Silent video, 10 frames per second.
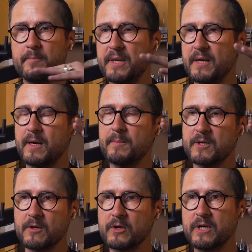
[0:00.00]
but I'm
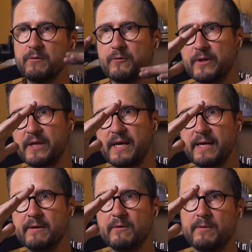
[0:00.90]
not looking for that
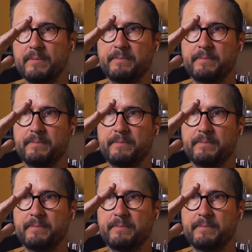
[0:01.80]
angle.